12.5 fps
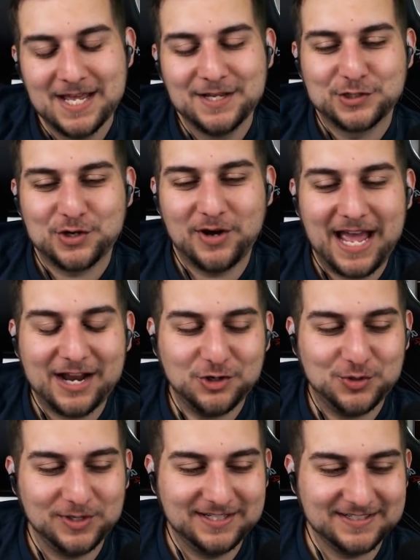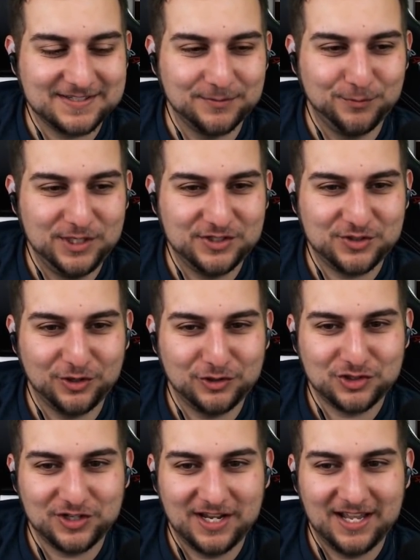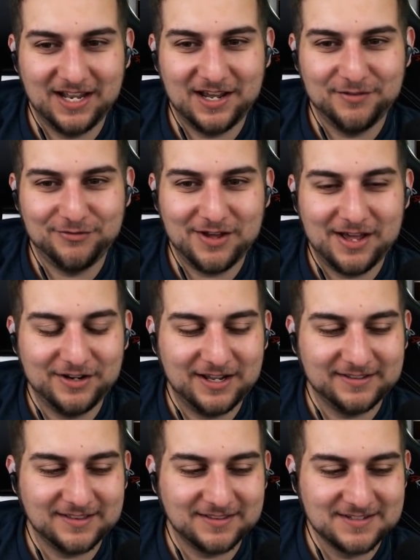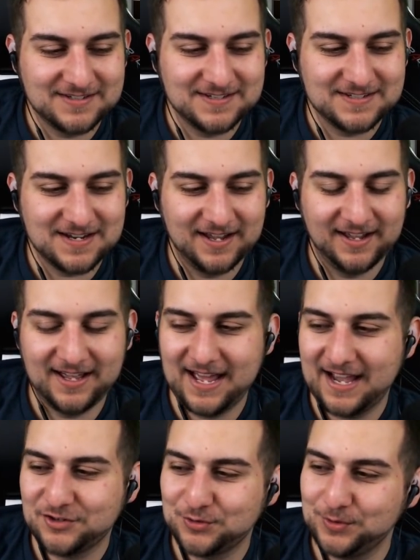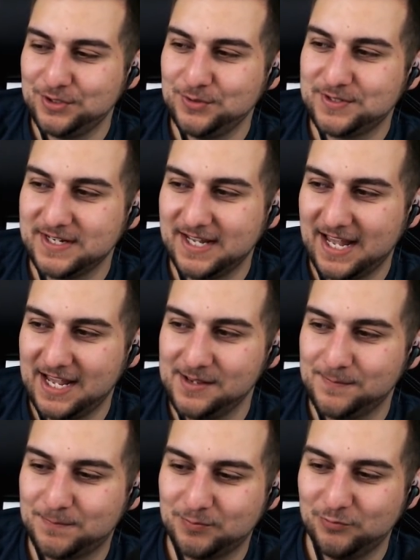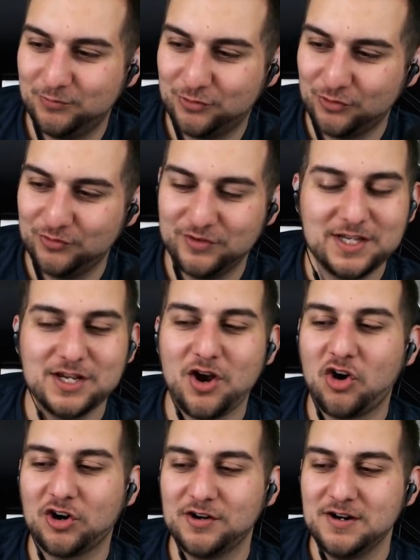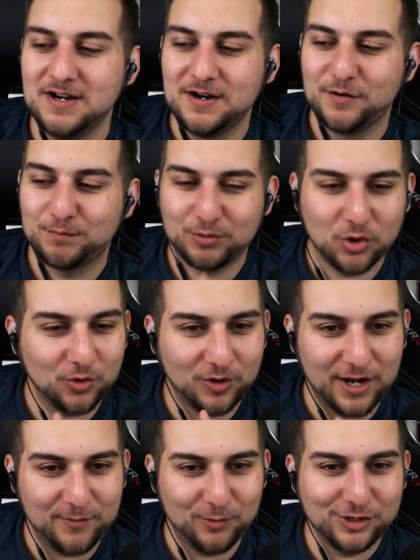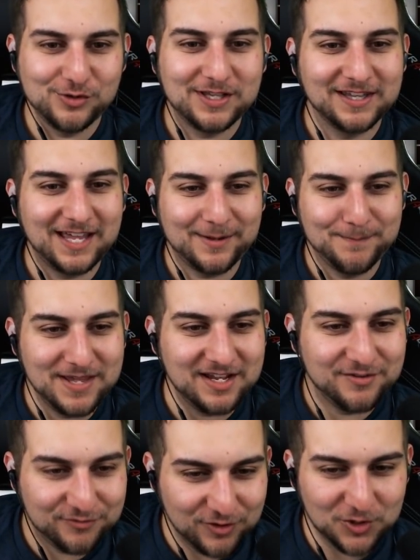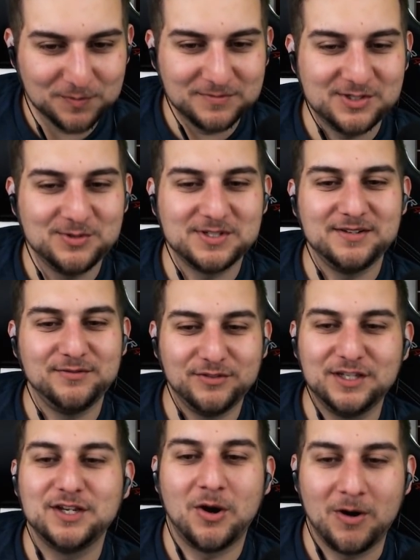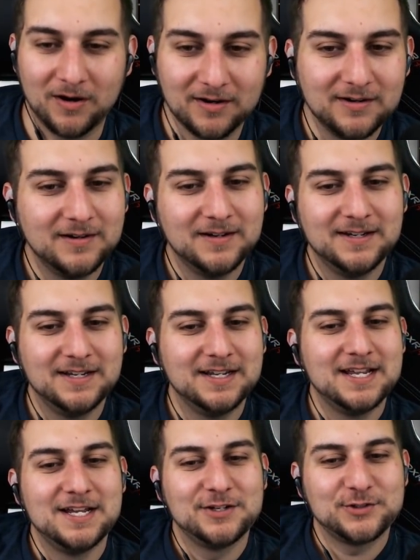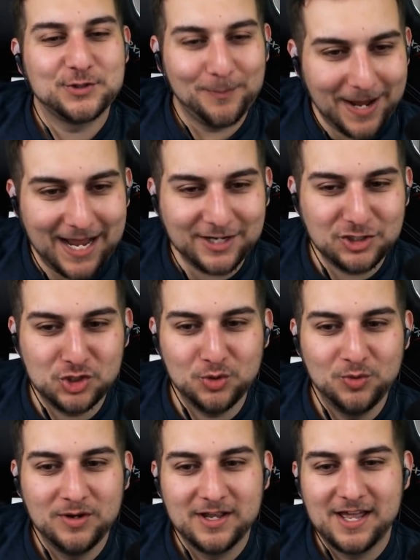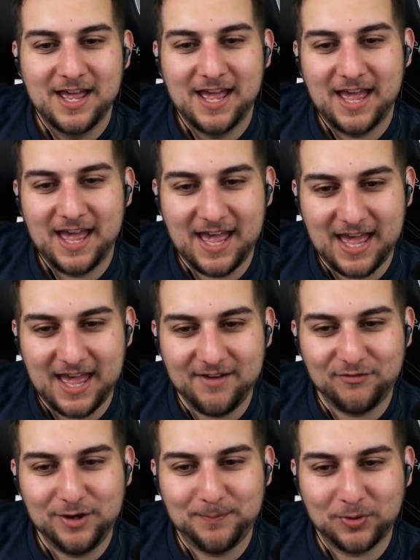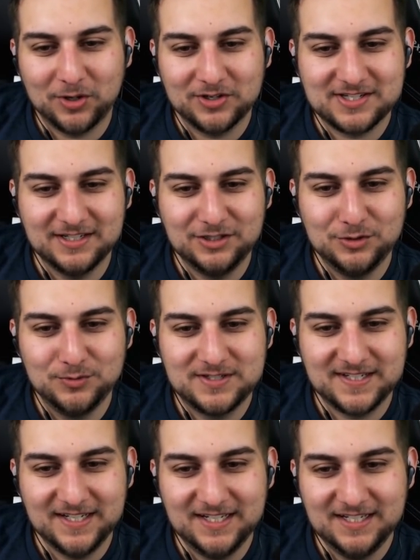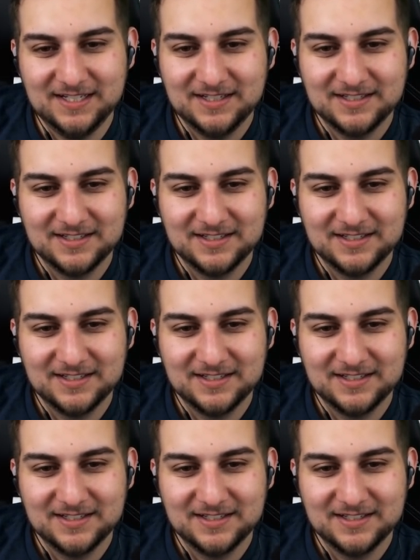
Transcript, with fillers: So I actually did some research, and I found out that this is actually using a VR program where you can like make films using VR. So mind you, every person you see